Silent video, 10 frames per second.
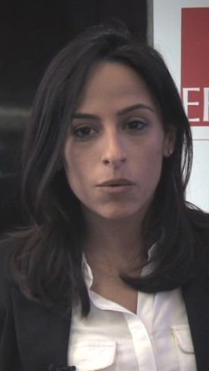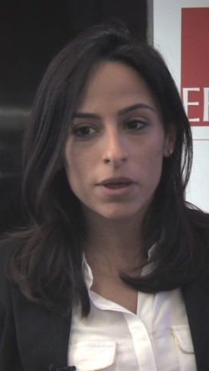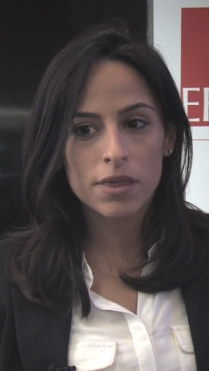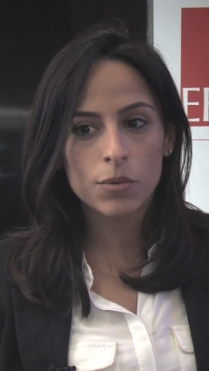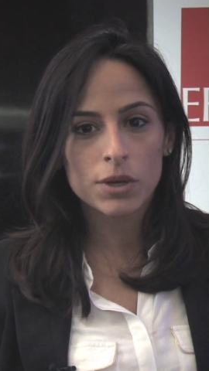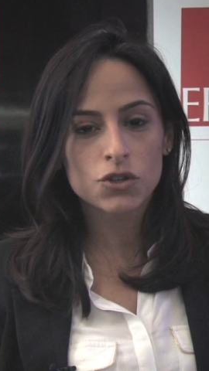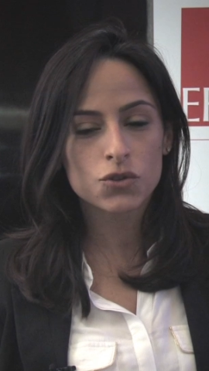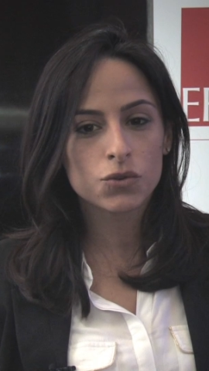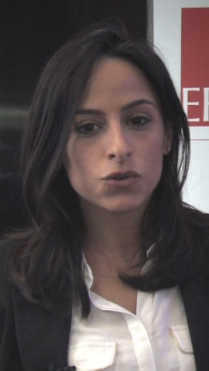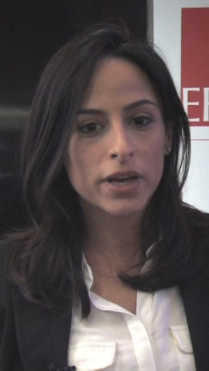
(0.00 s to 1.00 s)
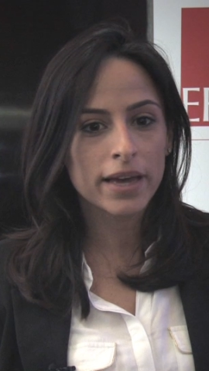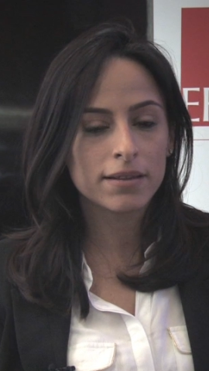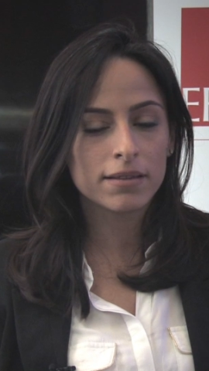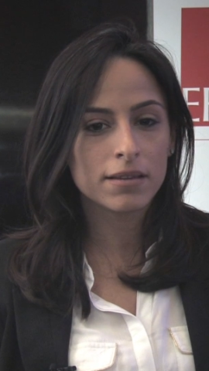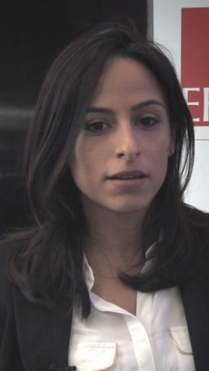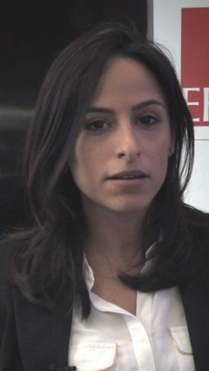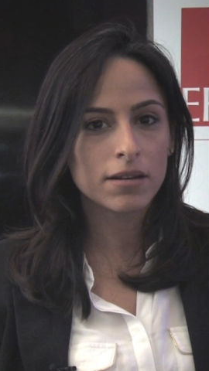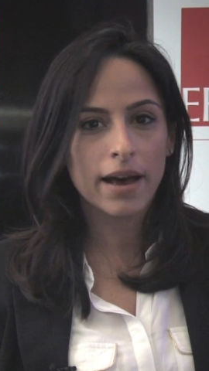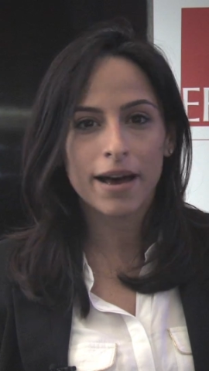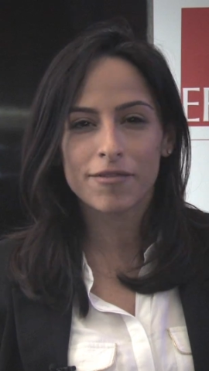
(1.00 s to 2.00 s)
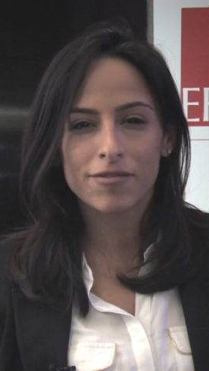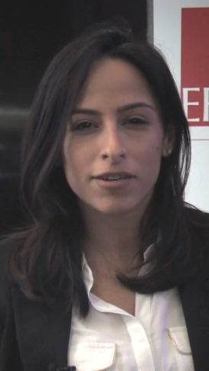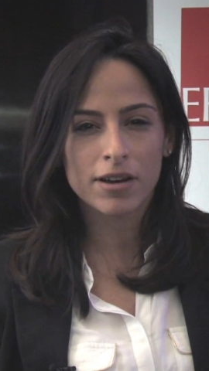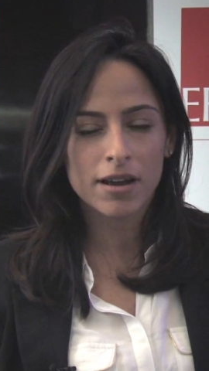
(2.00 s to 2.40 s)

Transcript: with which you can have